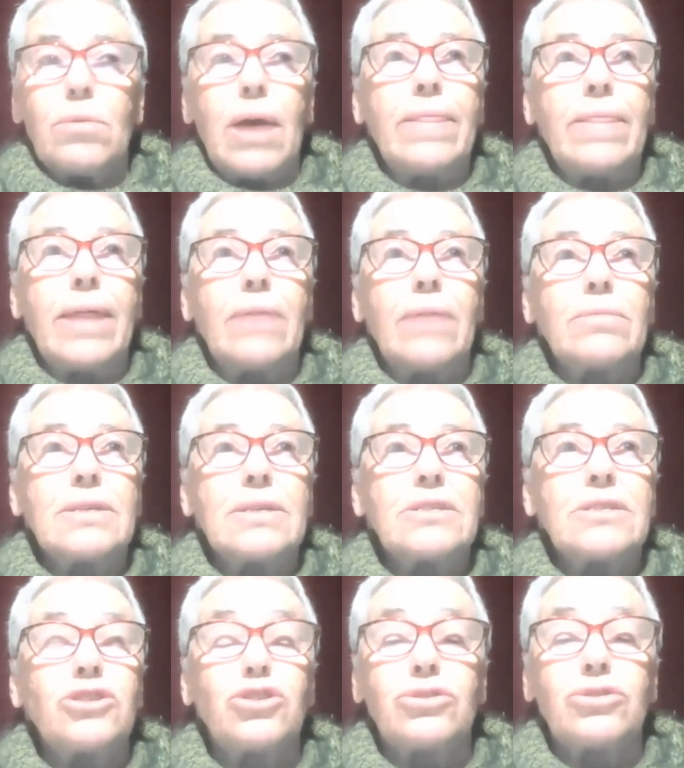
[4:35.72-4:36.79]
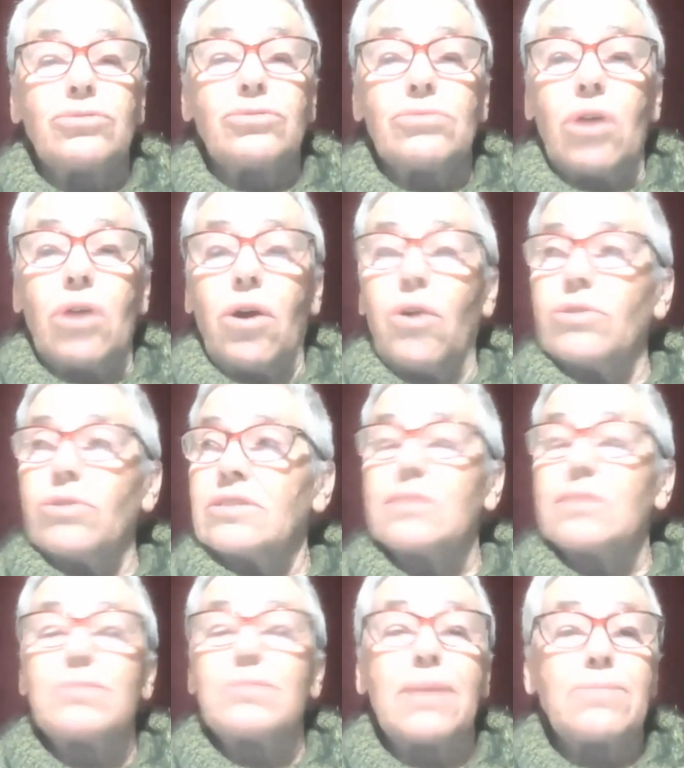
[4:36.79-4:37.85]
and that was on
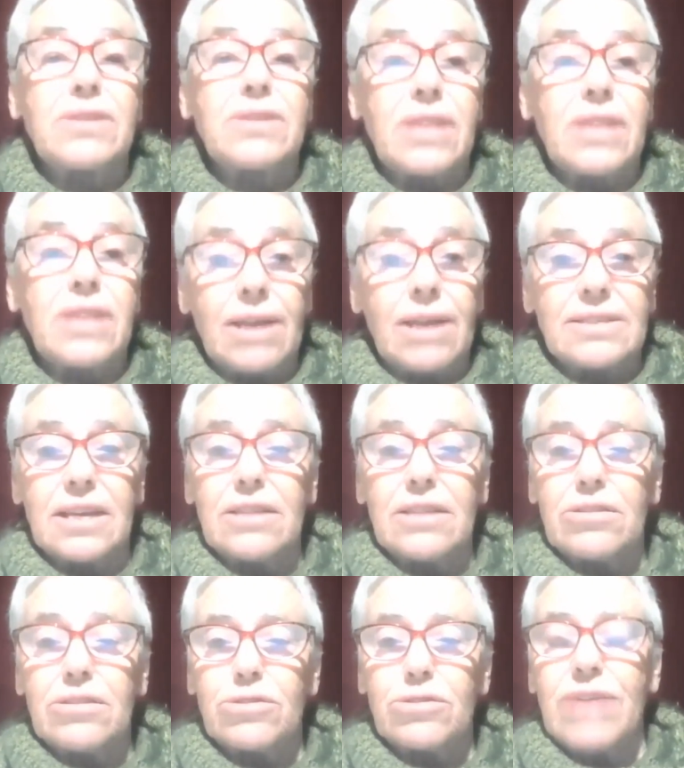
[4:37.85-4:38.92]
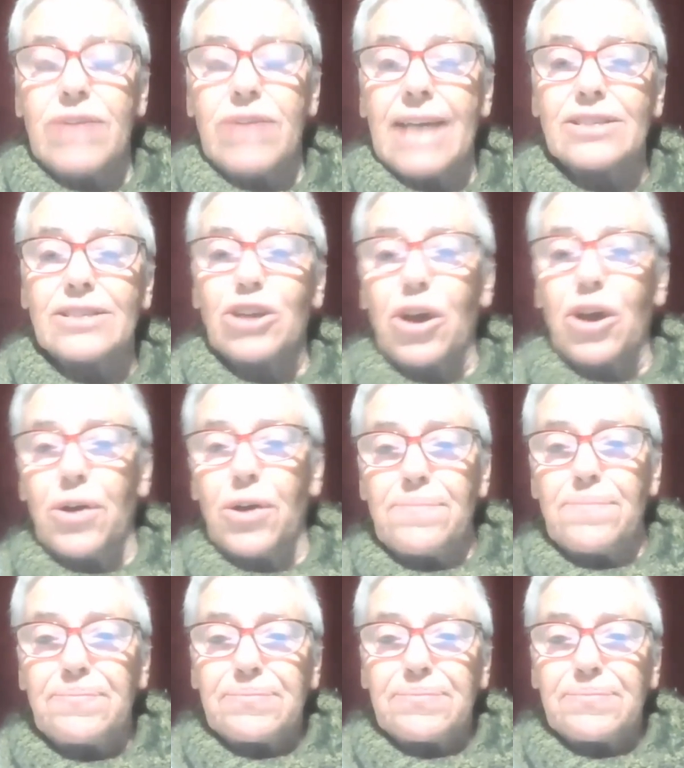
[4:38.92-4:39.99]
September the 19th, 2 days ago.
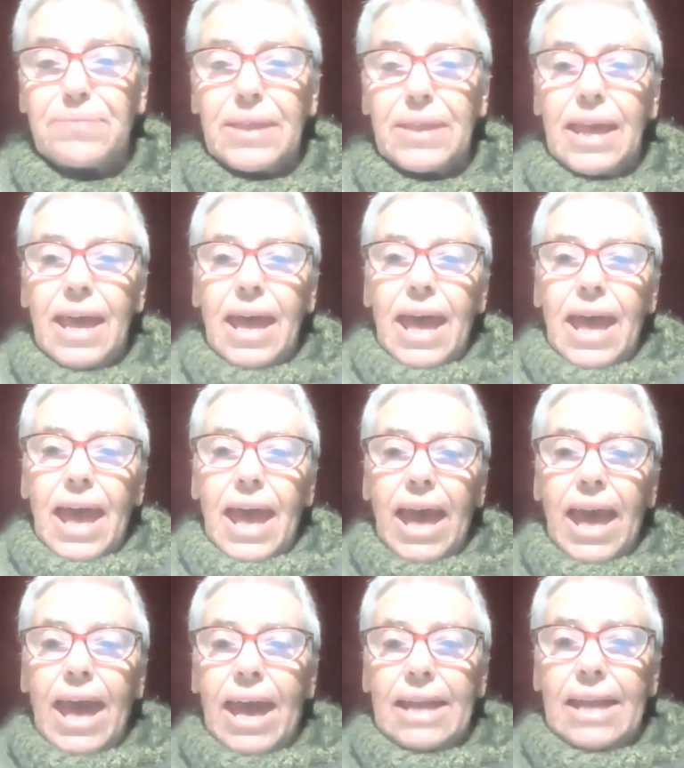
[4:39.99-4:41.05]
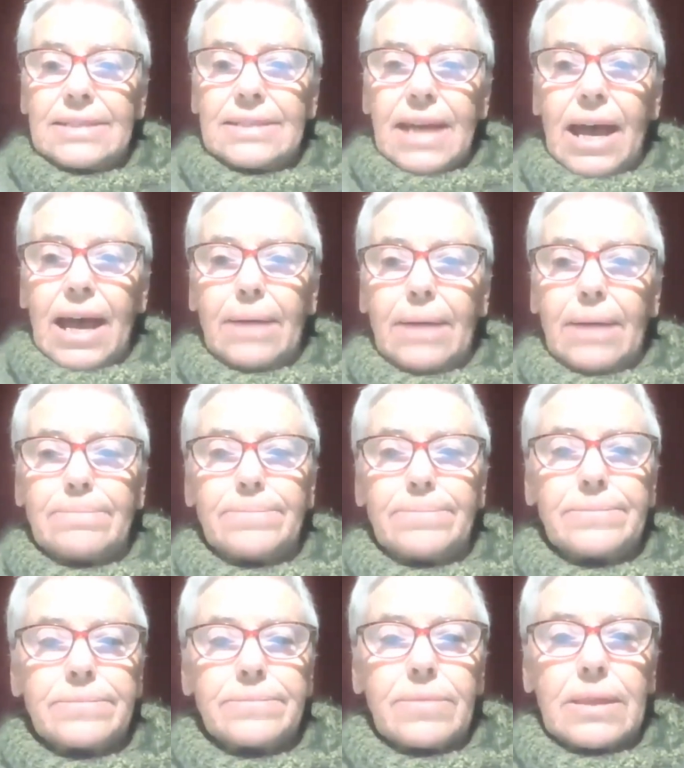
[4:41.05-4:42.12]
And but